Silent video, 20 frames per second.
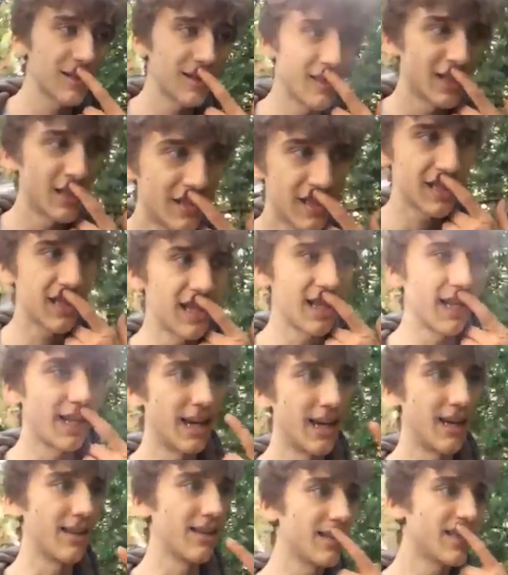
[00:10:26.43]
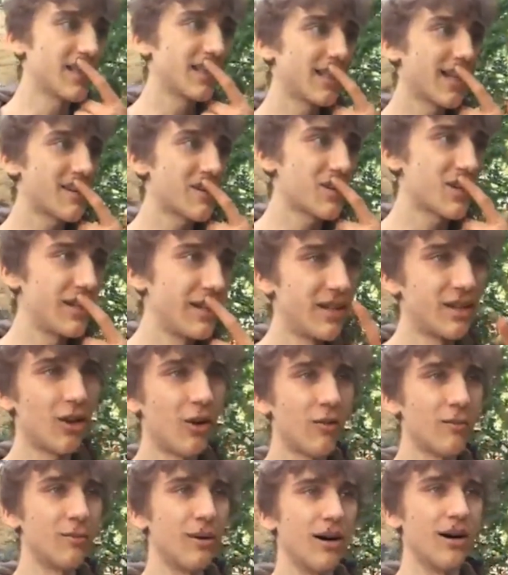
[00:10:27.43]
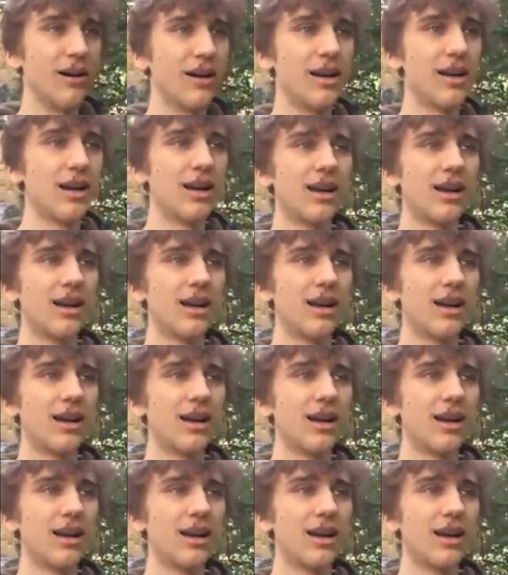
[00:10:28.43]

this thing here. This is actually a dog bite.